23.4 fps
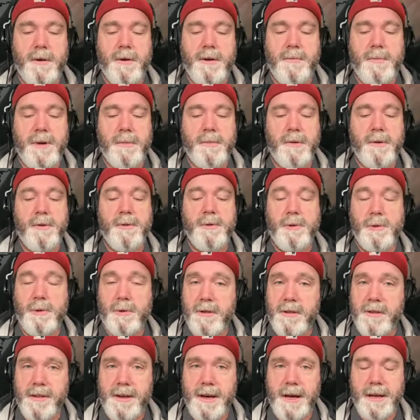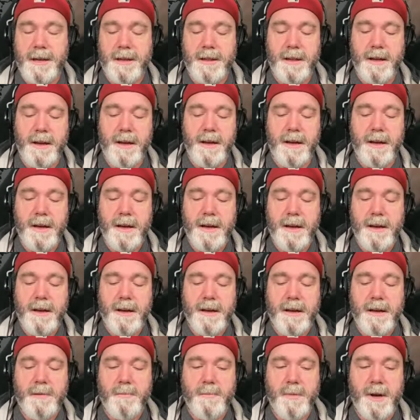people who do this kind of thing,
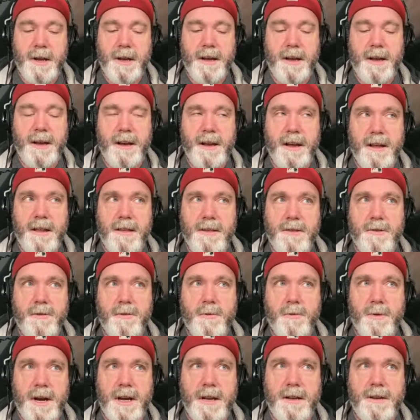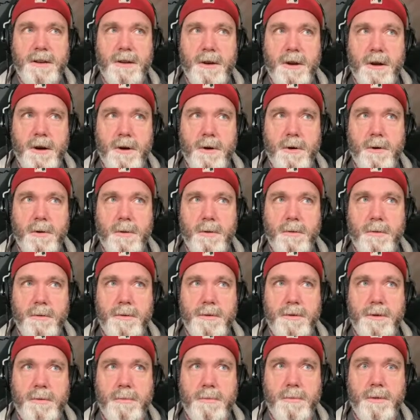but it is great to know
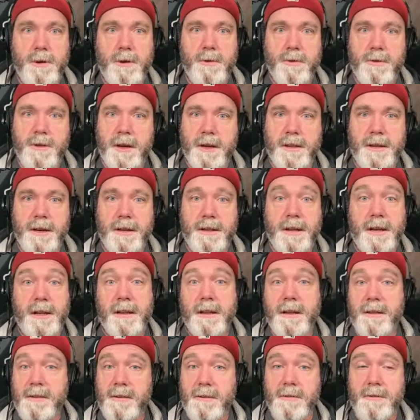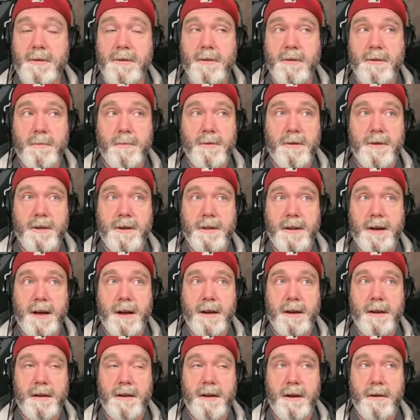the music that they listen to or music that,
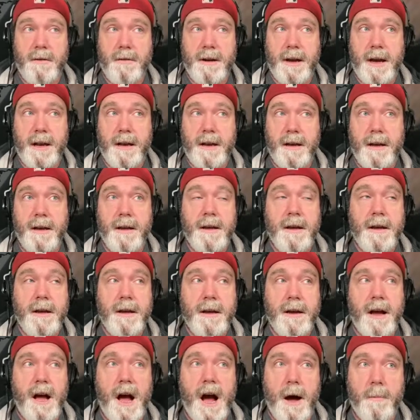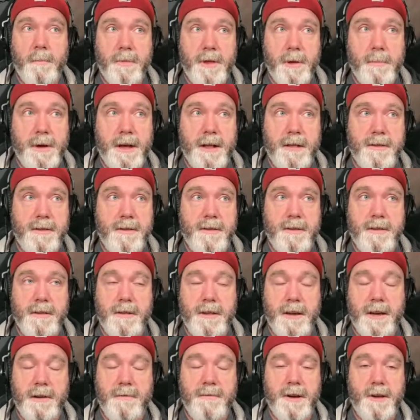kind of complements
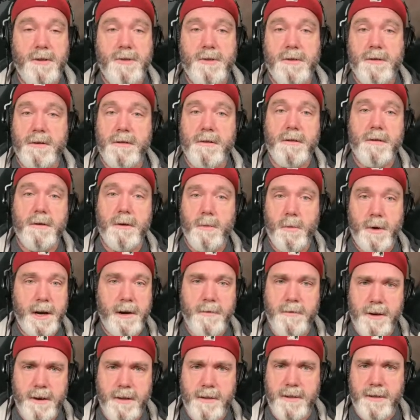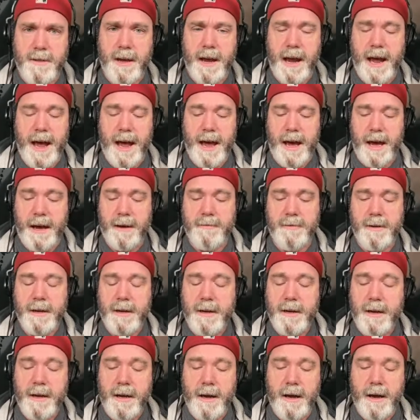the adventure or whatever it is that they have.
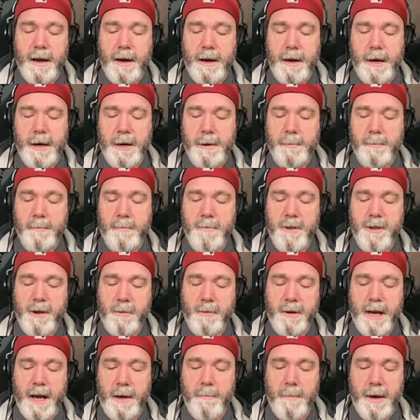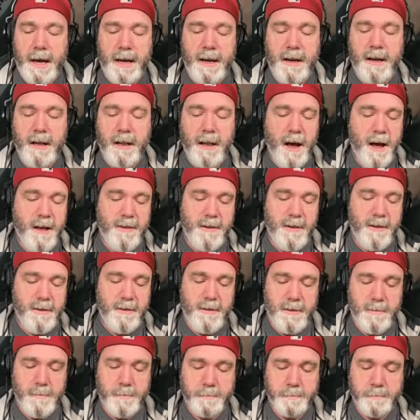So we got Mega
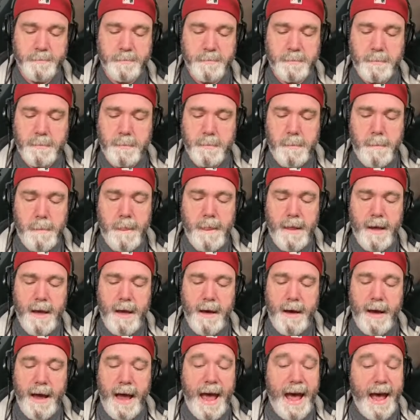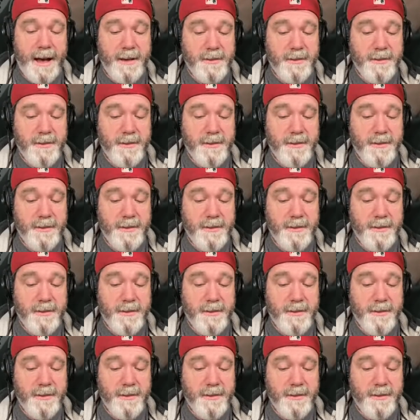Colossus, as